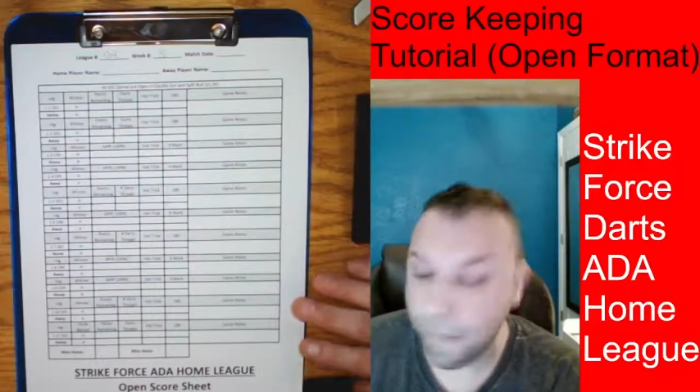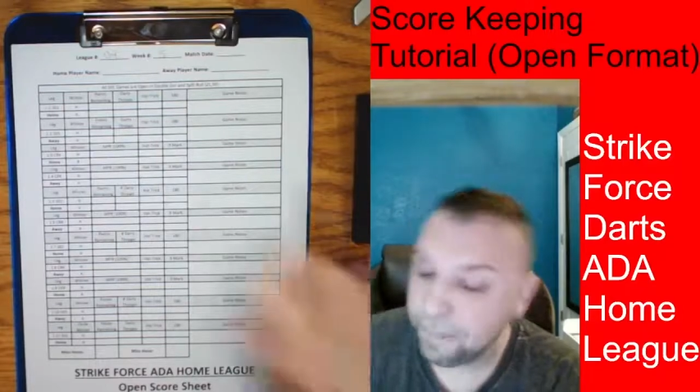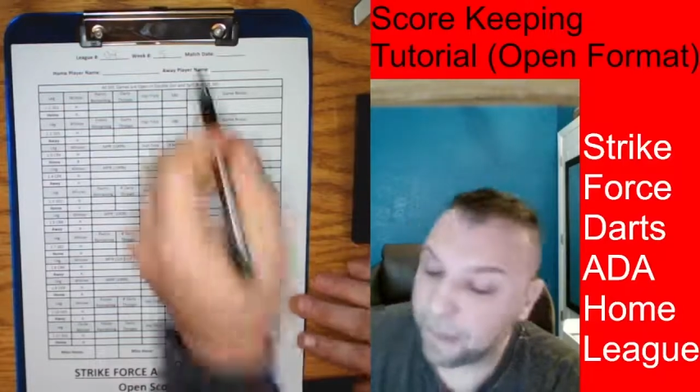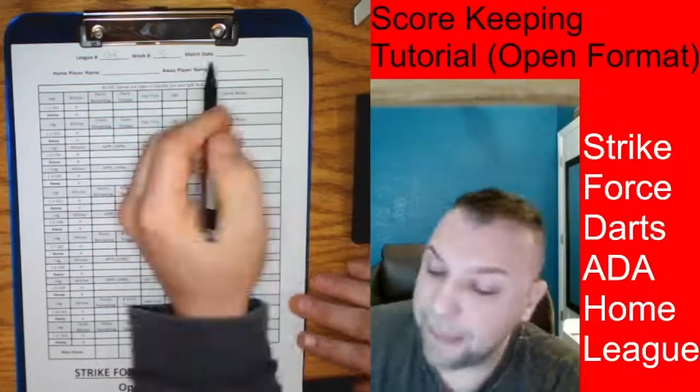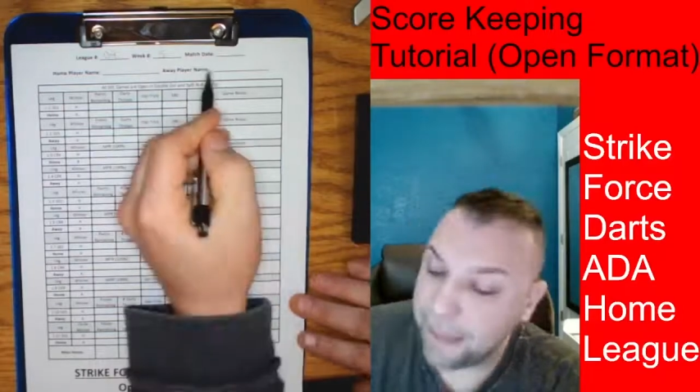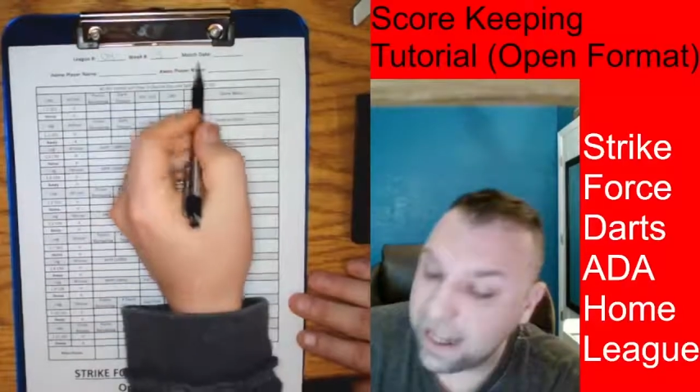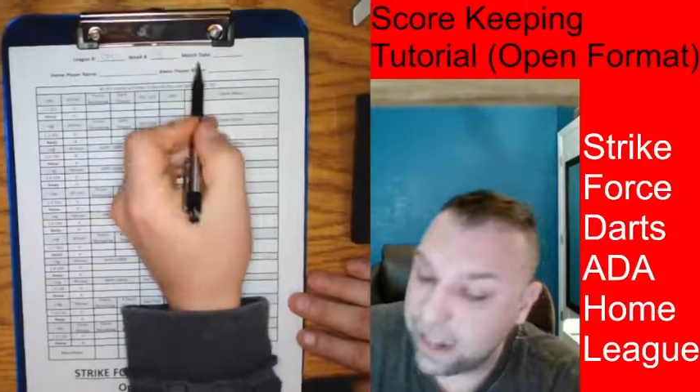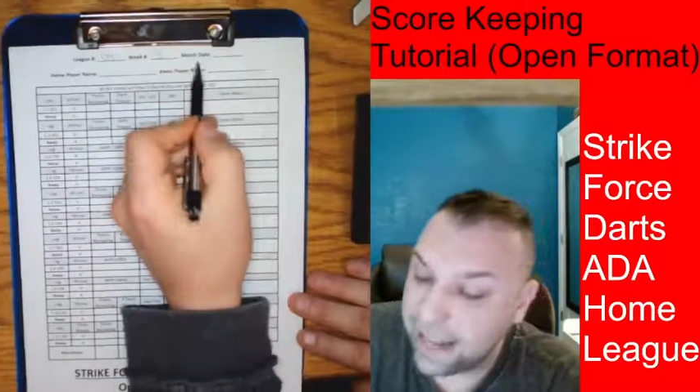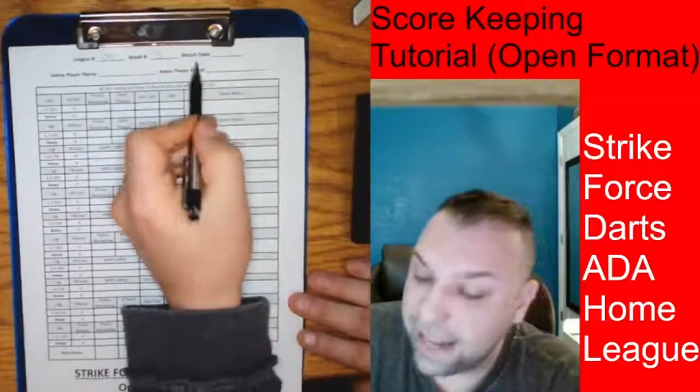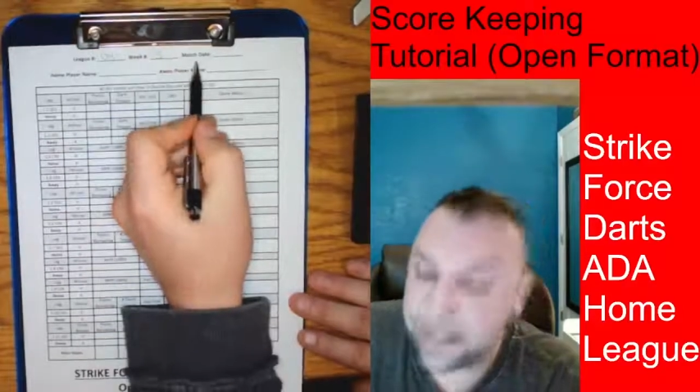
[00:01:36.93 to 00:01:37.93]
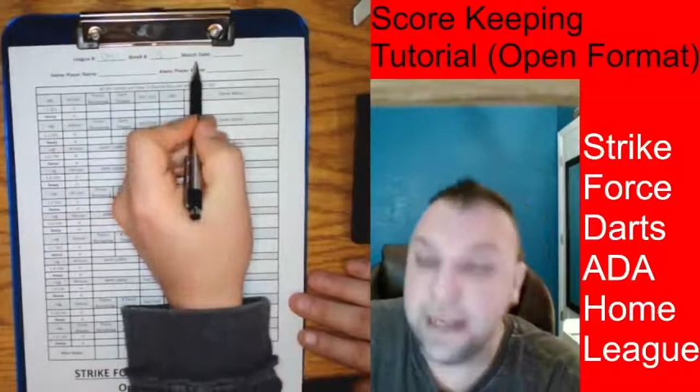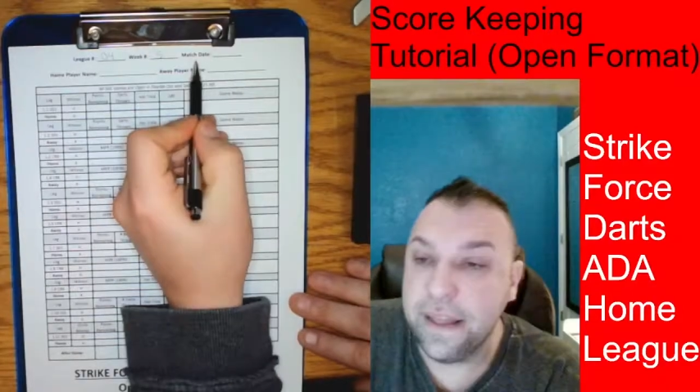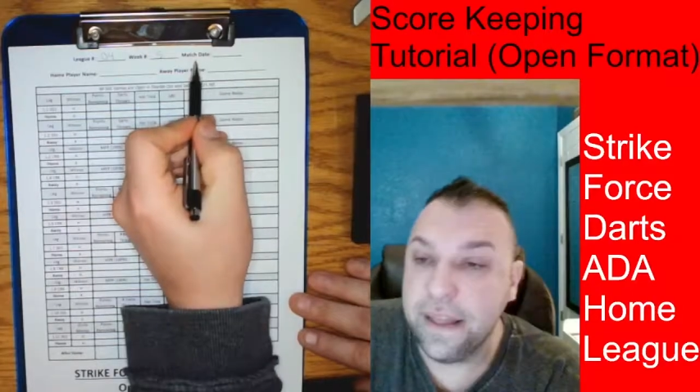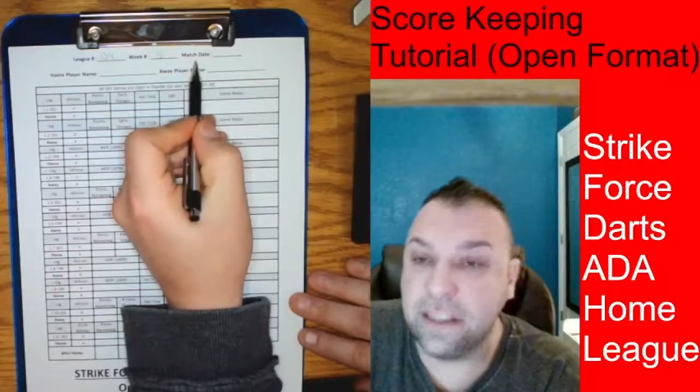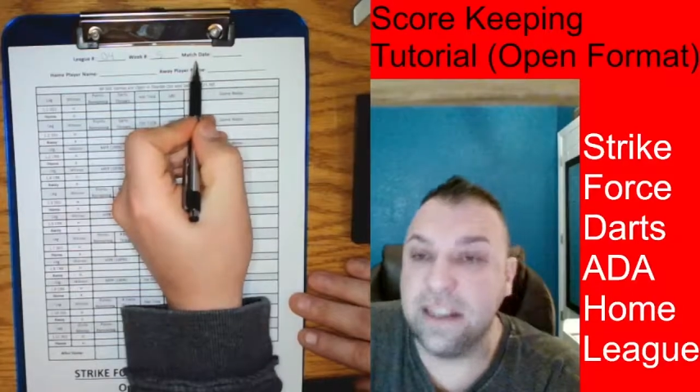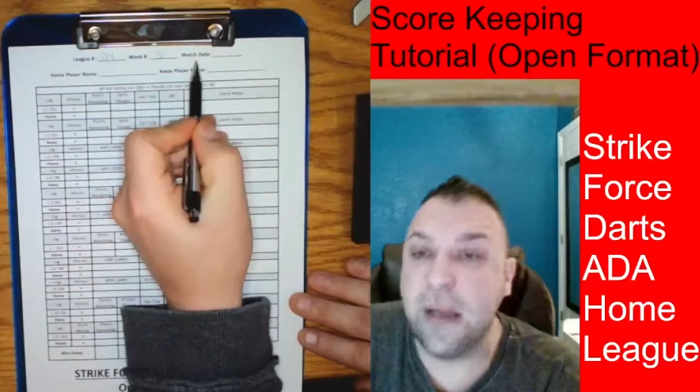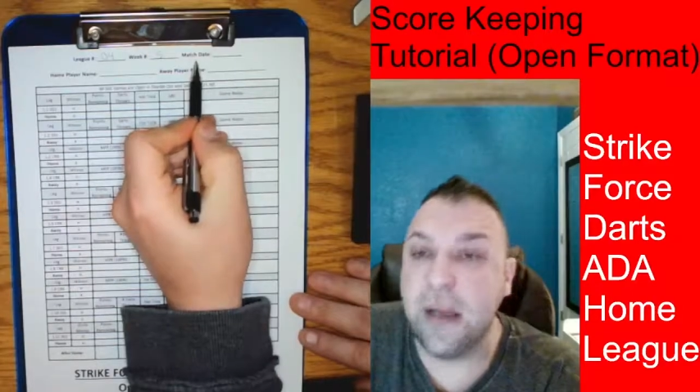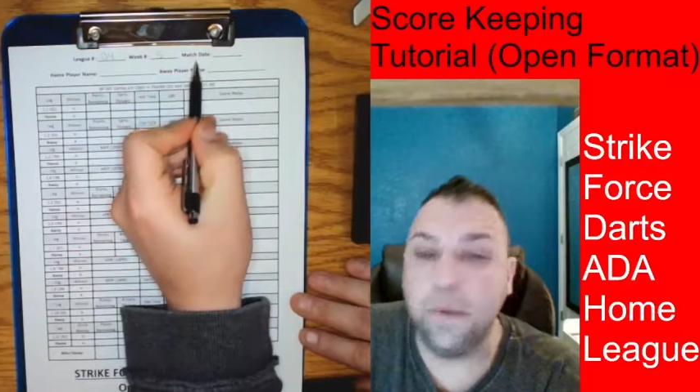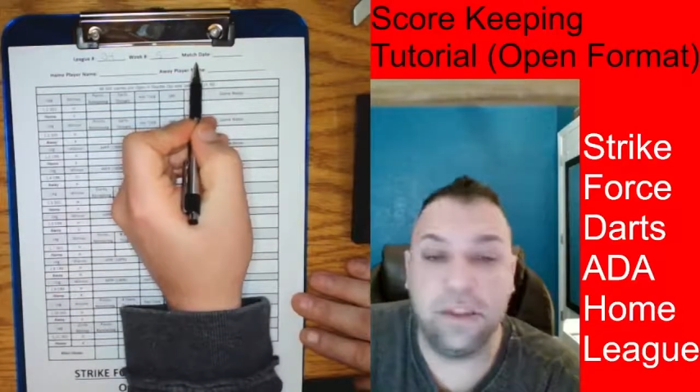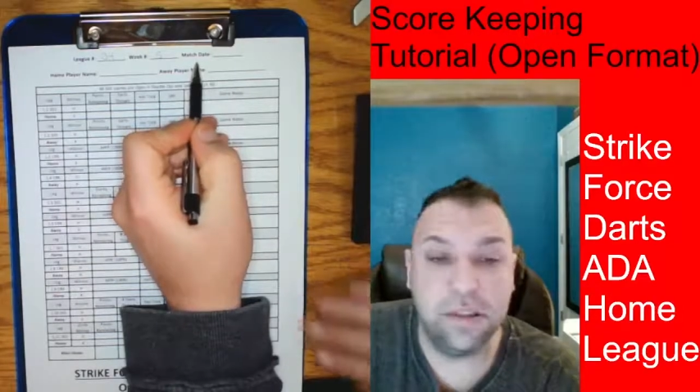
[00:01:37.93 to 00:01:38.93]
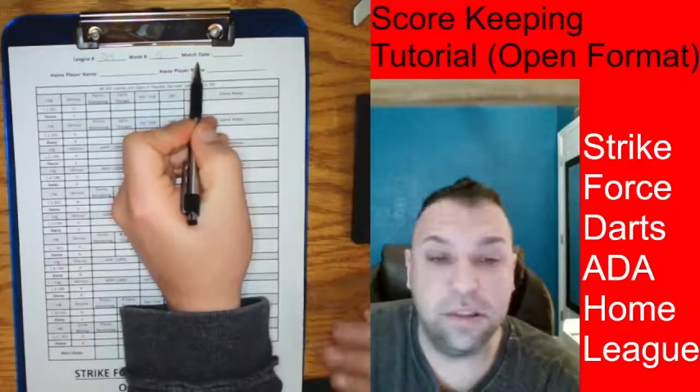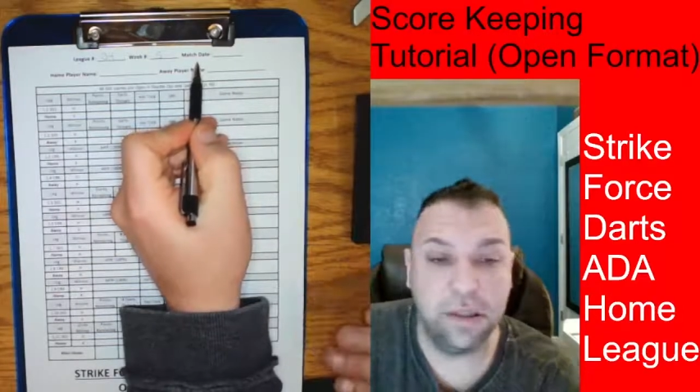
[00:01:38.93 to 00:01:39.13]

Match date. This is not what's